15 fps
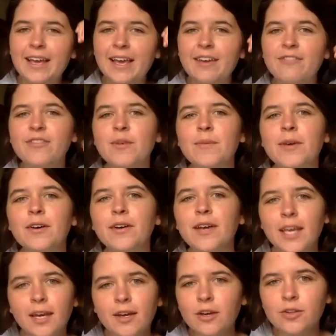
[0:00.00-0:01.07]
A female
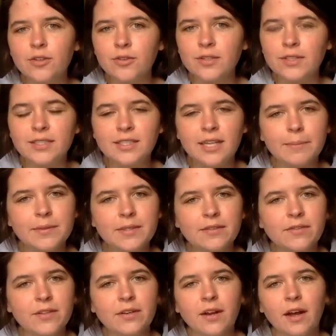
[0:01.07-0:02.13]
can't go through these steps if
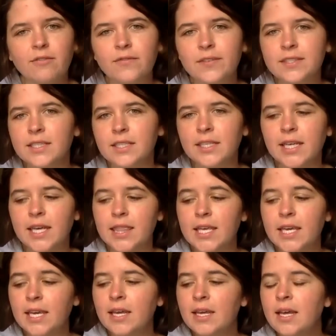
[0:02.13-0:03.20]
they're not physically a
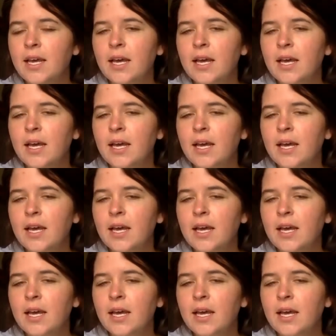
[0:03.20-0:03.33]
thing.